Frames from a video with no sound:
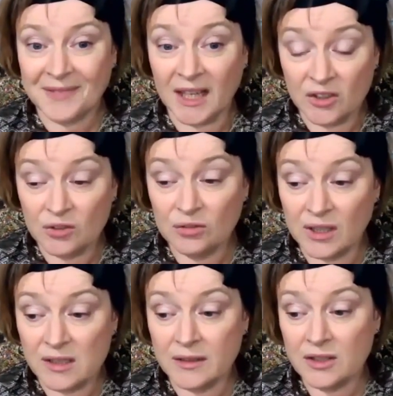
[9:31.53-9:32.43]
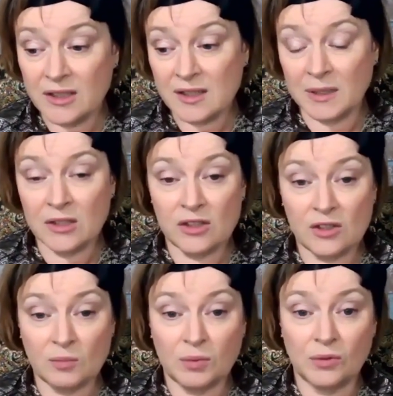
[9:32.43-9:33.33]
and your energy is meant to
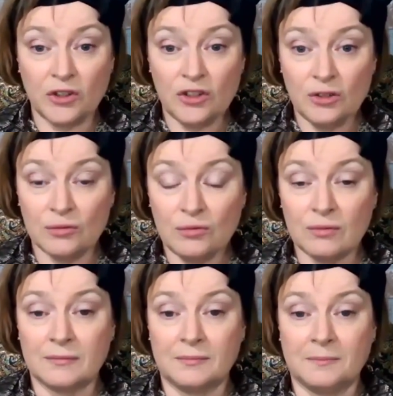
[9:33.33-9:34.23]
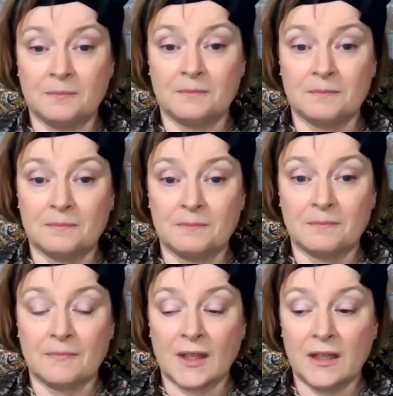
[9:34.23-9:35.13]
support you
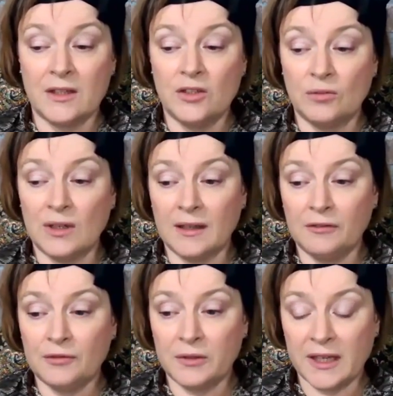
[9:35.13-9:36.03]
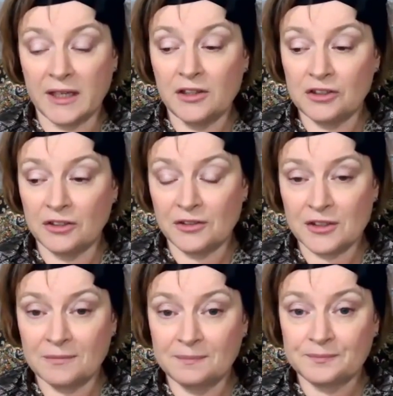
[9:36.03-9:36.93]
in your life creations.